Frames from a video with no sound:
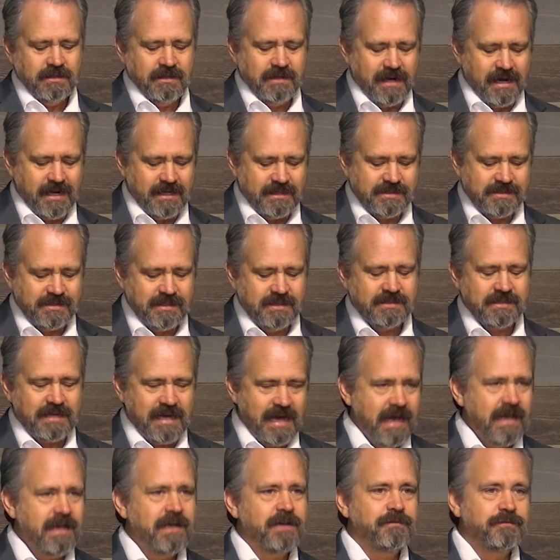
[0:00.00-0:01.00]
God says,
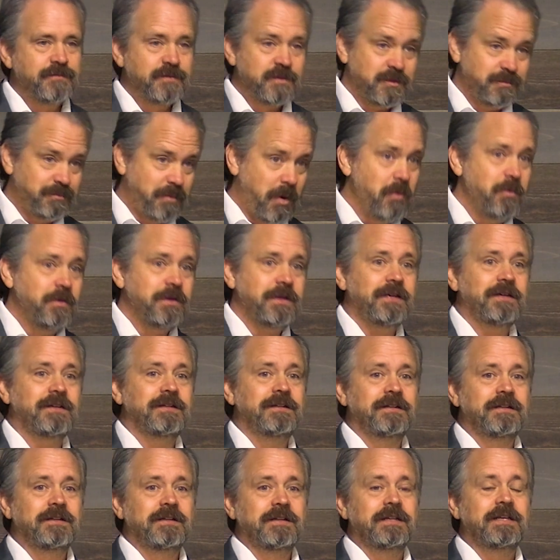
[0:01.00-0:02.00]
I have
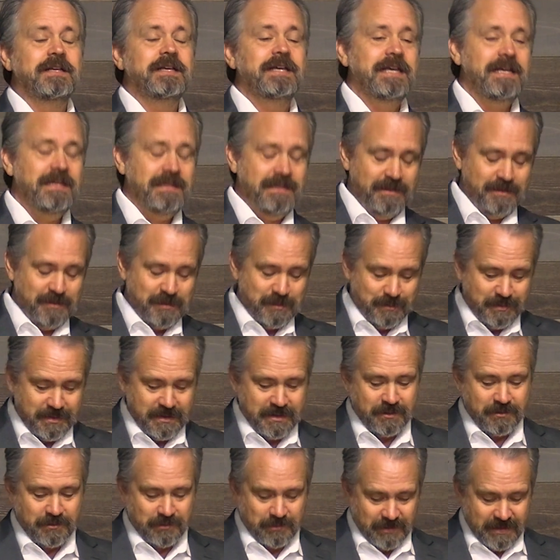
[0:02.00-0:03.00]
spoken, it has
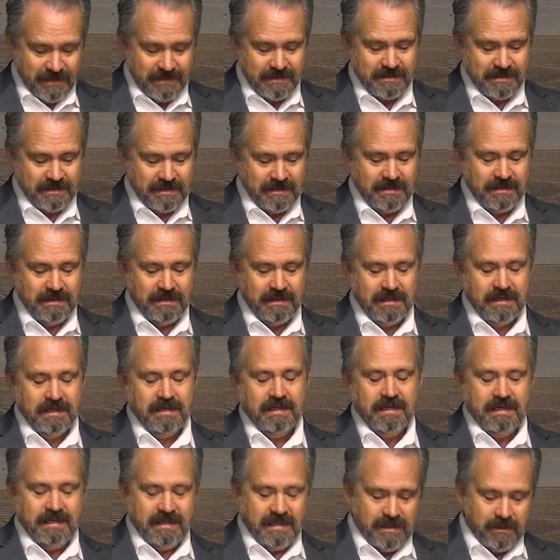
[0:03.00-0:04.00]
been written,
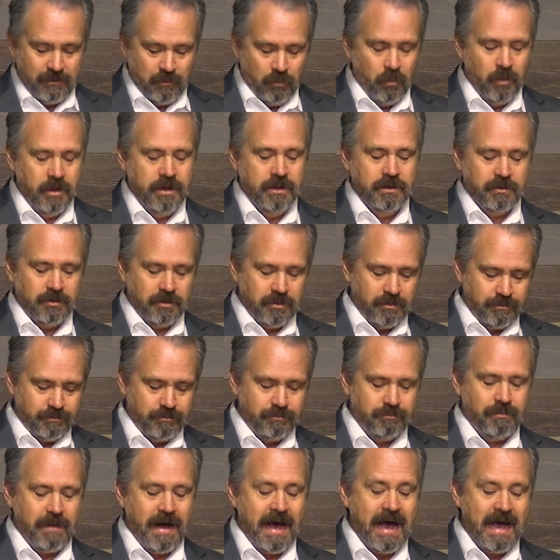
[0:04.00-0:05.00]
it
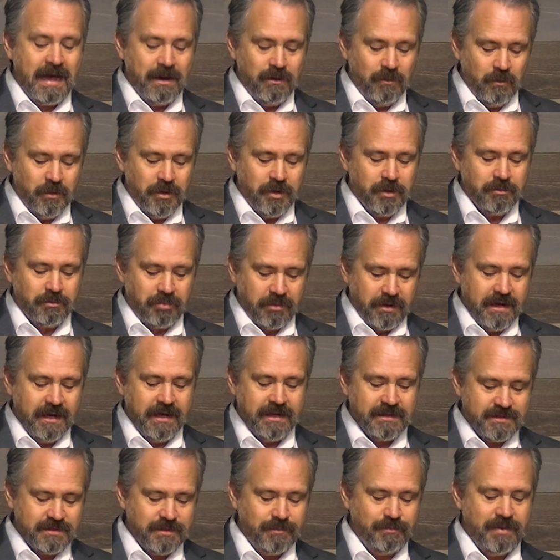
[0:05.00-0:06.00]
will, I will
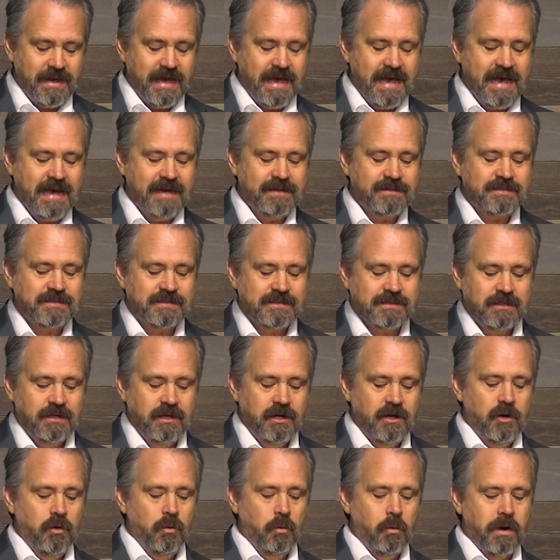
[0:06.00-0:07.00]
bring it to pass.
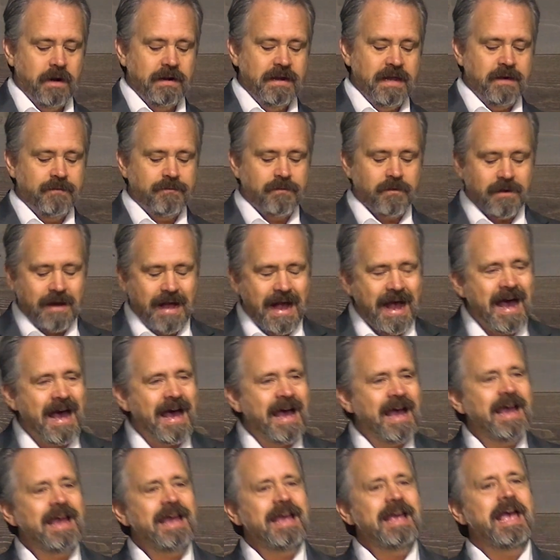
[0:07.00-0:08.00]
Whatever
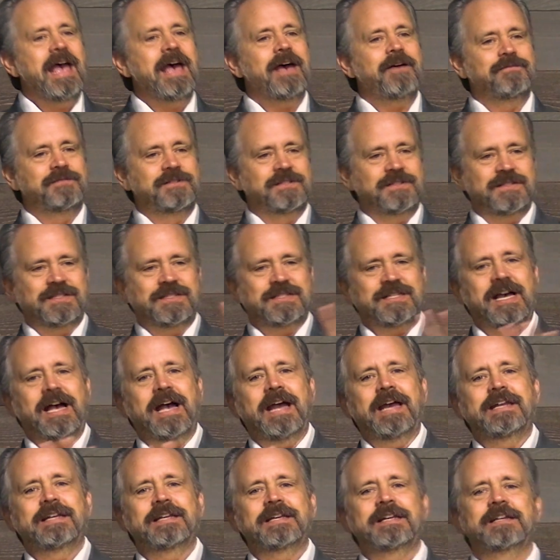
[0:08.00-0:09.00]
I have
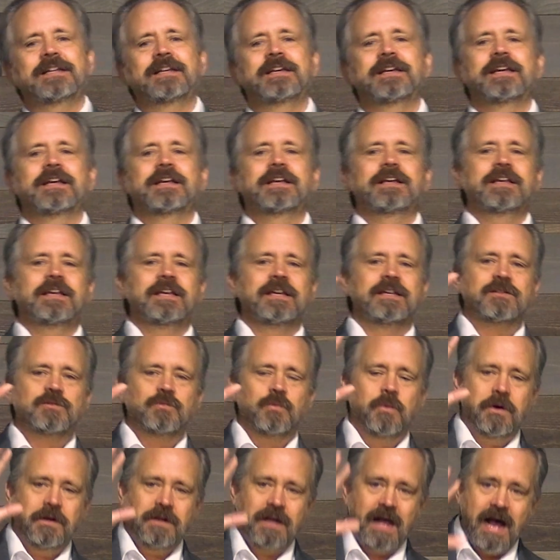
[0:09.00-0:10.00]
decided
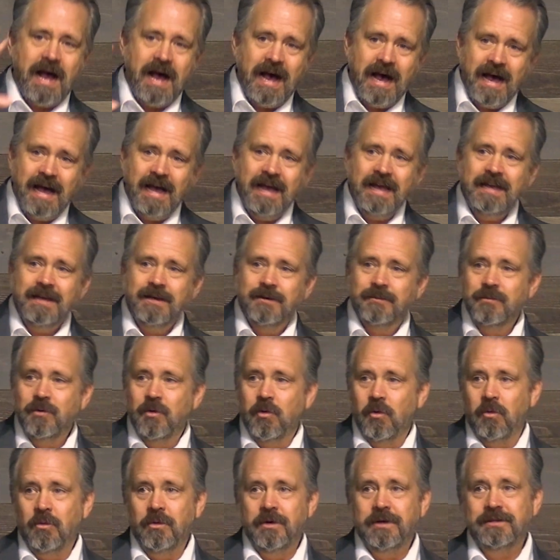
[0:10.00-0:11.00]
is what I am
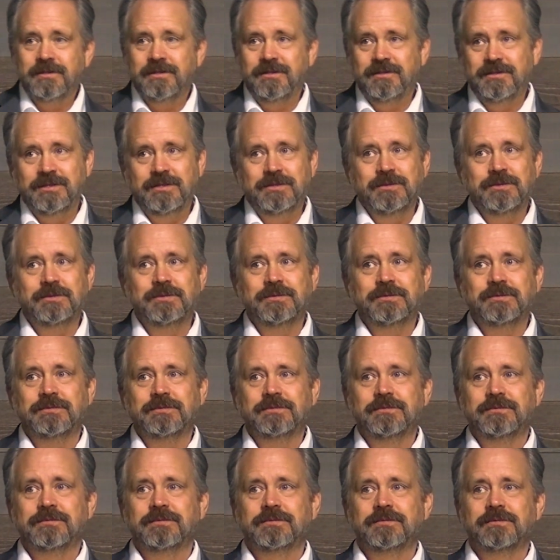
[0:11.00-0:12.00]
going to do.